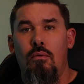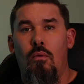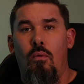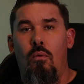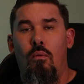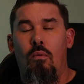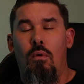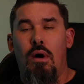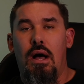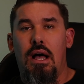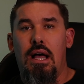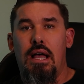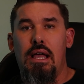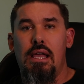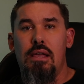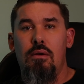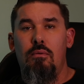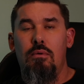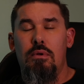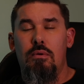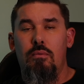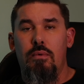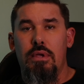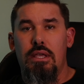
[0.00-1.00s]
Why
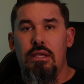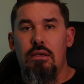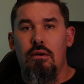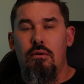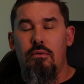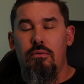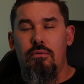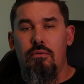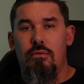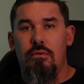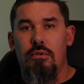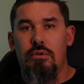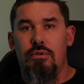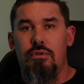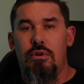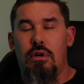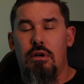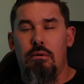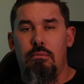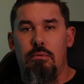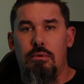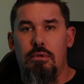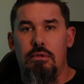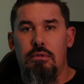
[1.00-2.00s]
would we go through the
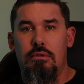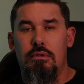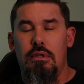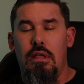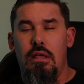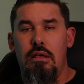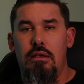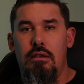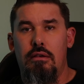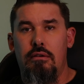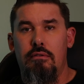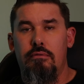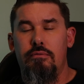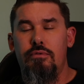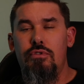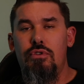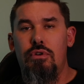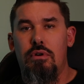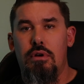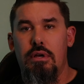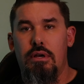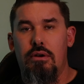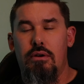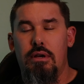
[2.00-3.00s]
trouble of
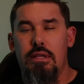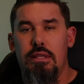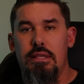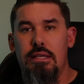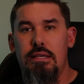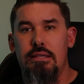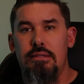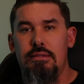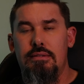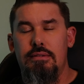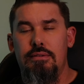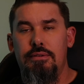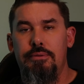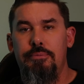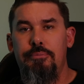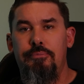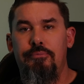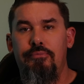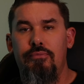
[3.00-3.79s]
triggering this?